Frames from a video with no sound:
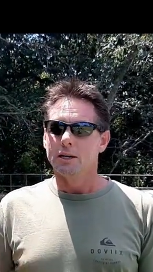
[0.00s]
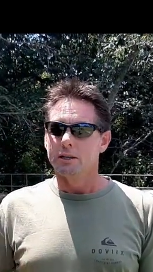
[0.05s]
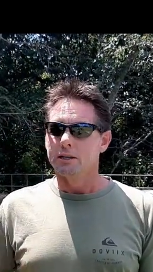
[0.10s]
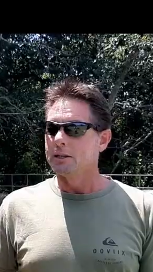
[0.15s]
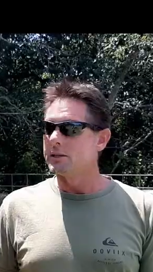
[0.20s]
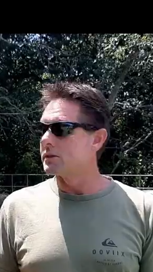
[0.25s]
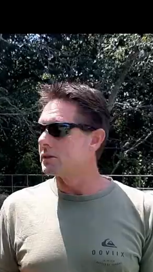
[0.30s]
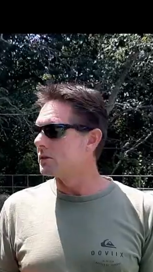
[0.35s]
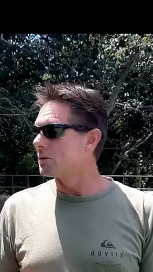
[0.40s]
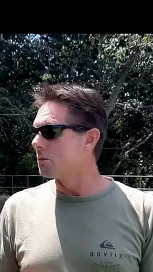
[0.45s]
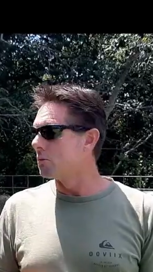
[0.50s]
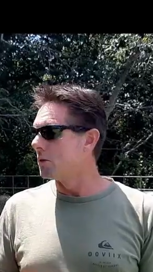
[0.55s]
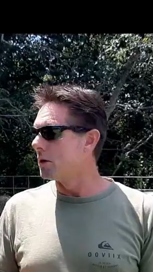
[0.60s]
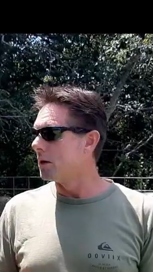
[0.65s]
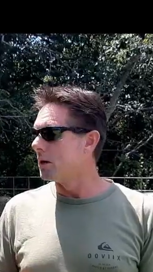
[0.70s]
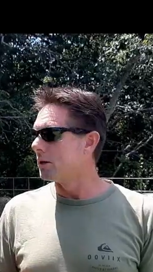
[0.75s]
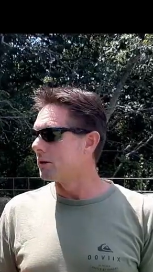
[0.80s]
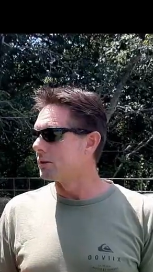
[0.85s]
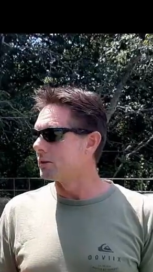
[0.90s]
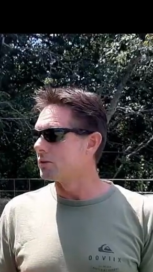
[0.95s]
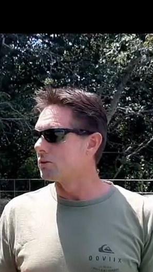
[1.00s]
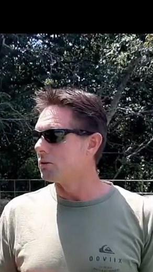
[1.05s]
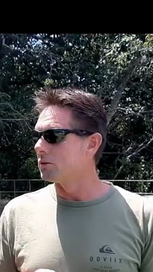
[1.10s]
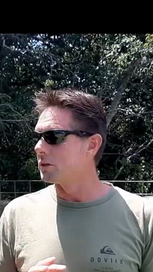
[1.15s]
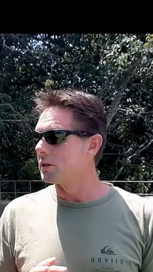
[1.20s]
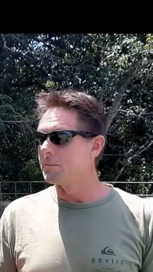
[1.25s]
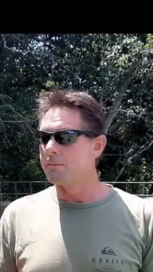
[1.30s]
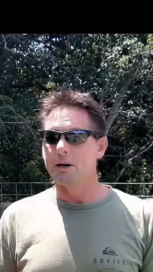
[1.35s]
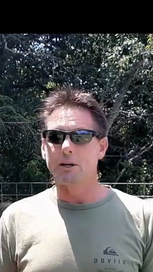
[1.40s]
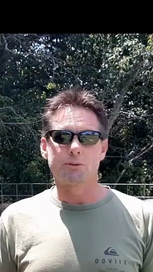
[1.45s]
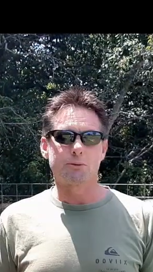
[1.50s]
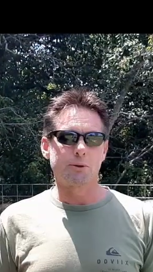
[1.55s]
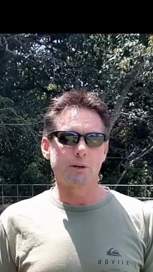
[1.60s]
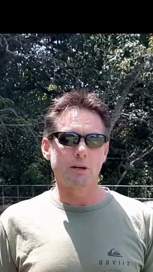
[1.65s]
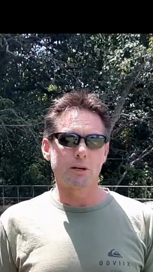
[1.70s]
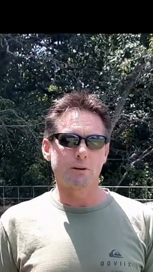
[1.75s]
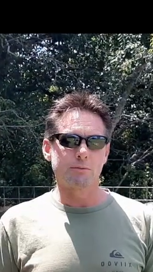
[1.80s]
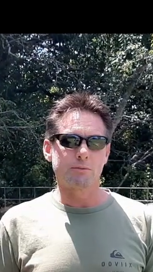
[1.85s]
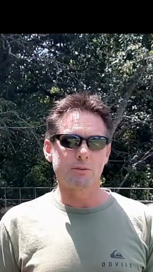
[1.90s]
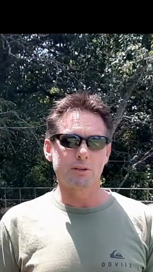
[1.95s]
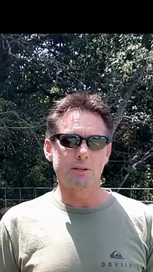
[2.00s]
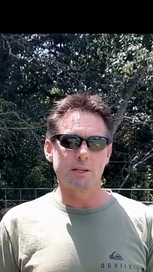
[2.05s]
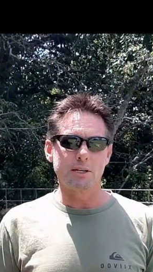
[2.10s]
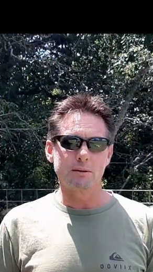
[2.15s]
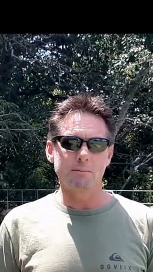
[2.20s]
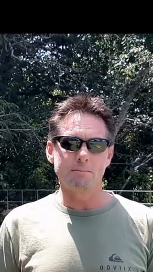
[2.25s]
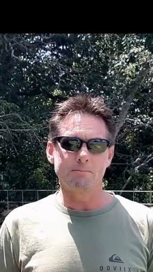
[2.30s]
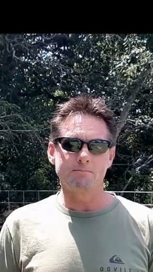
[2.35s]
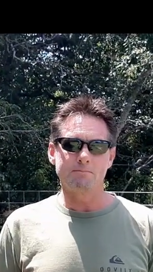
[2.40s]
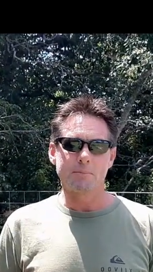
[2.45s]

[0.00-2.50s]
This is a well that's only about 300 foot deep,